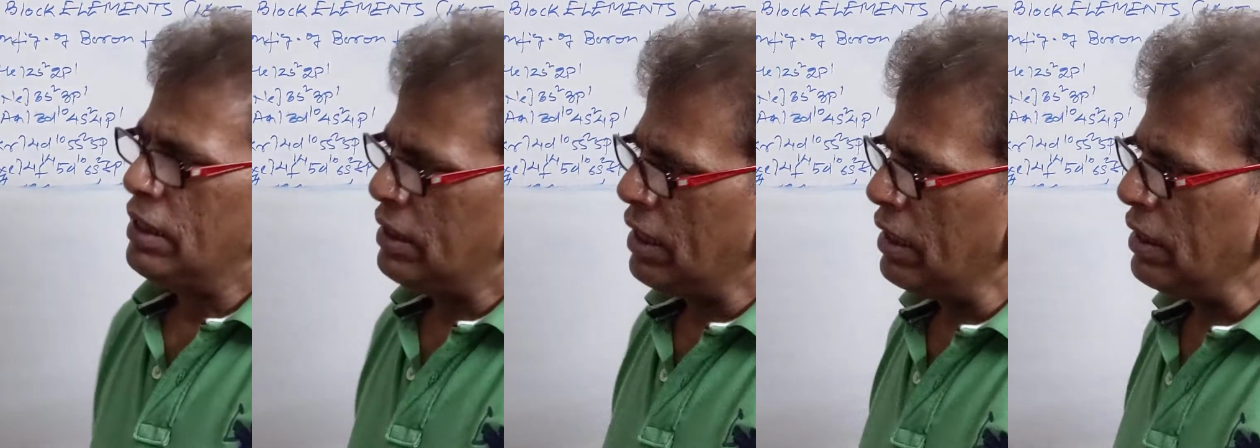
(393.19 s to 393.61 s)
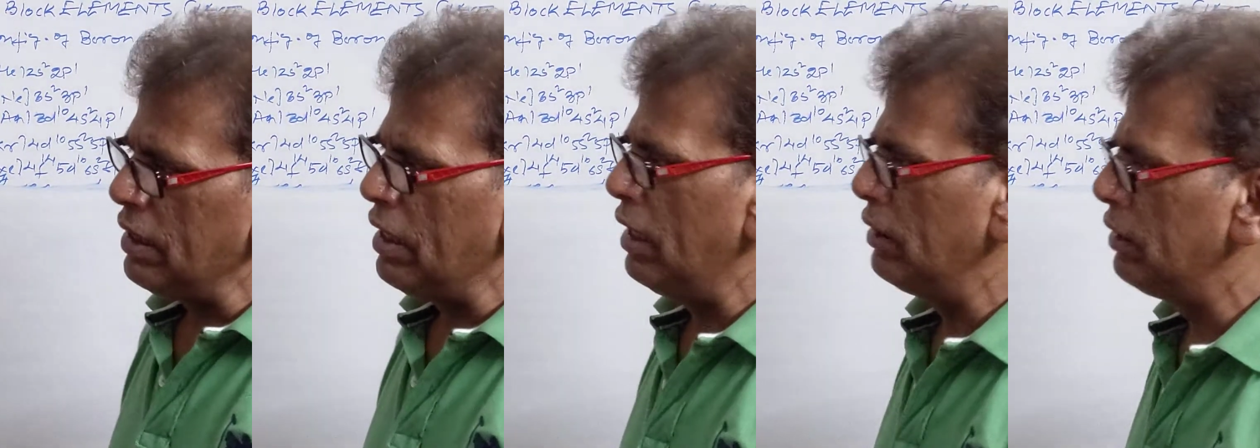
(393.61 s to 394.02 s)
The
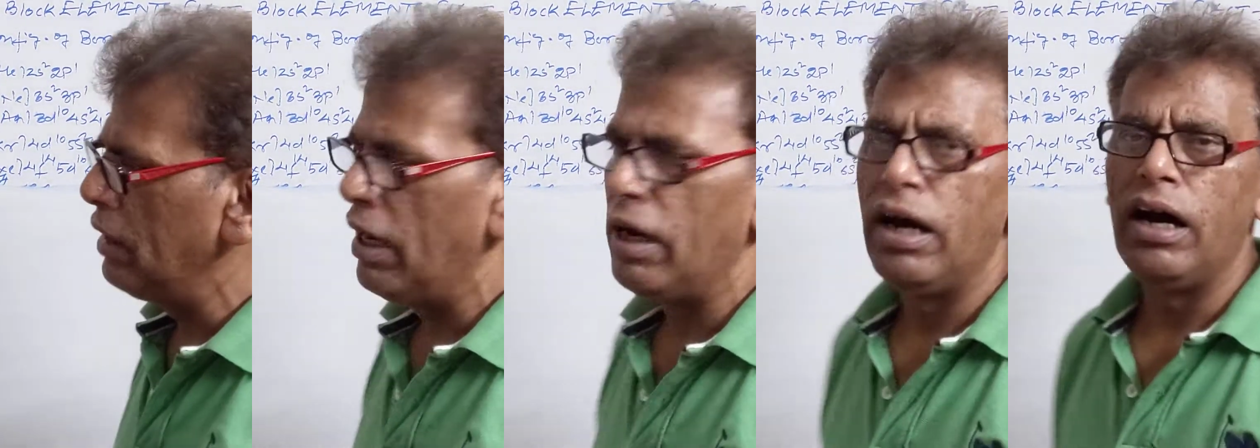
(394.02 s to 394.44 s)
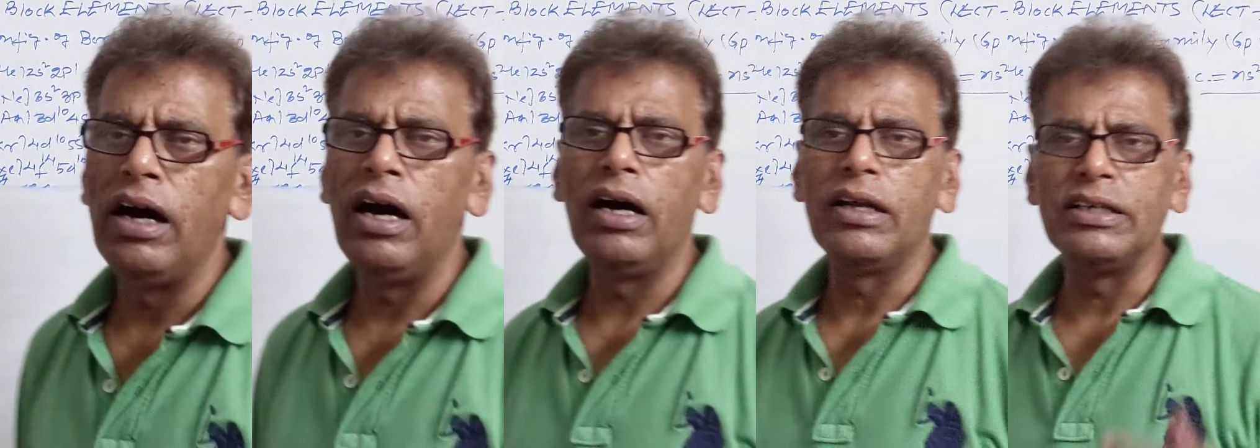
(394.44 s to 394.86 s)

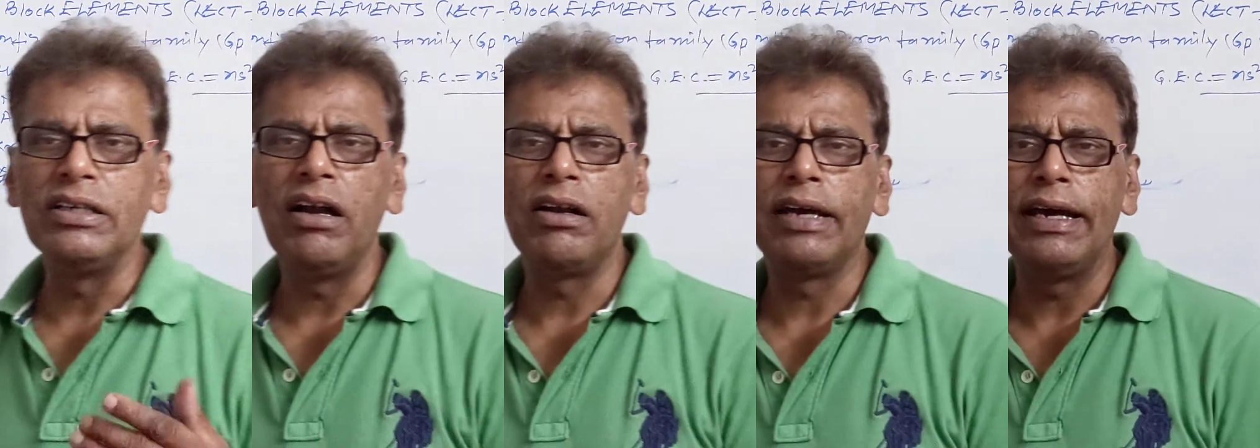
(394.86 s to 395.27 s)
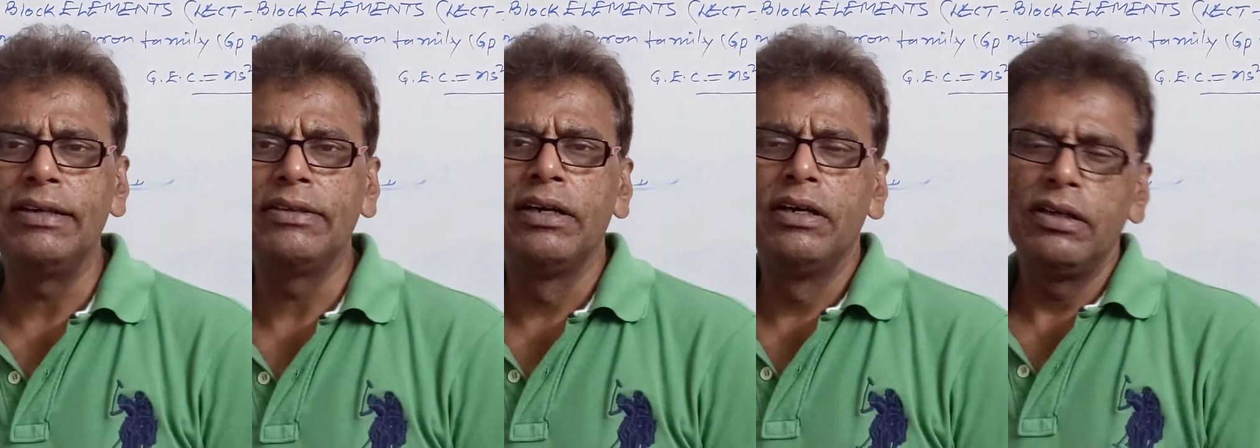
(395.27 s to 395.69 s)
result is